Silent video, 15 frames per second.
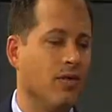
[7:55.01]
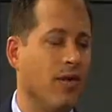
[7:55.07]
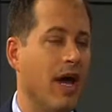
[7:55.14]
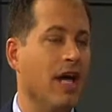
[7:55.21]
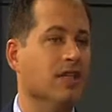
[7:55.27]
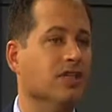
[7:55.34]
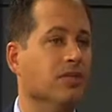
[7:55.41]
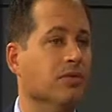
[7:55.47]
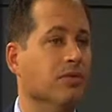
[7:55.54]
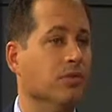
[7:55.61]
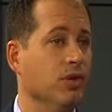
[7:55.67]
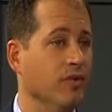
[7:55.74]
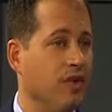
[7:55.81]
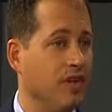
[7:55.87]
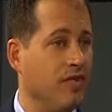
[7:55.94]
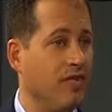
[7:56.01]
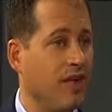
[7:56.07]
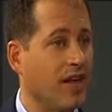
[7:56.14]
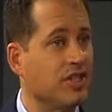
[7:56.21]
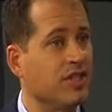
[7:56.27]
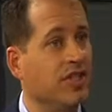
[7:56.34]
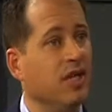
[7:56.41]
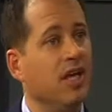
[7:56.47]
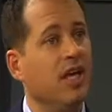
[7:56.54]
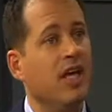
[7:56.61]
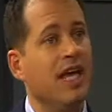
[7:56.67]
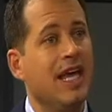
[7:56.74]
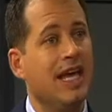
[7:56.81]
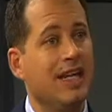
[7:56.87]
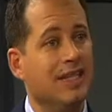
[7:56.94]
way to remove the infection
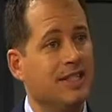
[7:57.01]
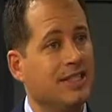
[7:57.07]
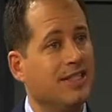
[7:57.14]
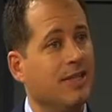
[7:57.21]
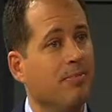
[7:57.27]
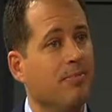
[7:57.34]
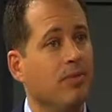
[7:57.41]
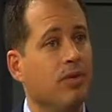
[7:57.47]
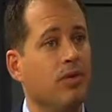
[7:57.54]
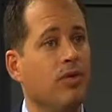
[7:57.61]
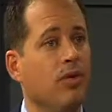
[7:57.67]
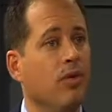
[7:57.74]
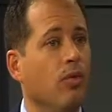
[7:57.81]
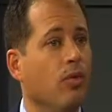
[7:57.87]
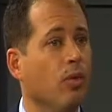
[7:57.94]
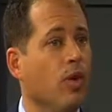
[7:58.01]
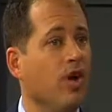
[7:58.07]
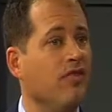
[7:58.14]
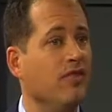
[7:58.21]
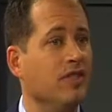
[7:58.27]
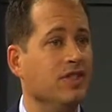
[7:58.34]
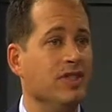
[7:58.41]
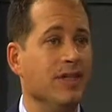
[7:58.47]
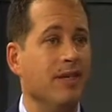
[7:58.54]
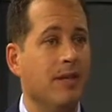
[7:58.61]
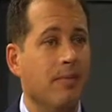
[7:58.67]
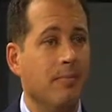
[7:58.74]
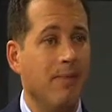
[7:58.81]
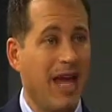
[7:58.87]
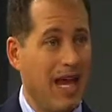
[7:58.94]
in a simple, one visit
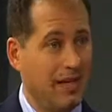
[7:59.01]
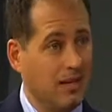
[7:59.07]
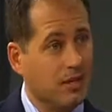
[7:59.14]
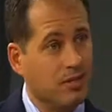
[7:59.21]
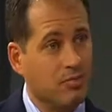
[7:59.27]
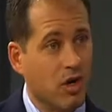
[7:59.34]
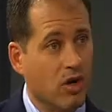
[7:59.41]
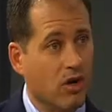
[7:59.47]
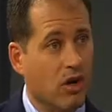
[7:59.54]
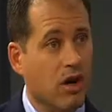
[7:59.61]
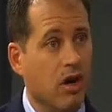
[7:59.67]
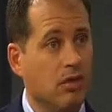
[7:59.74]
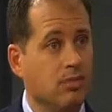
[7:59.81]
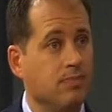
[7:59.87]
painless protocol.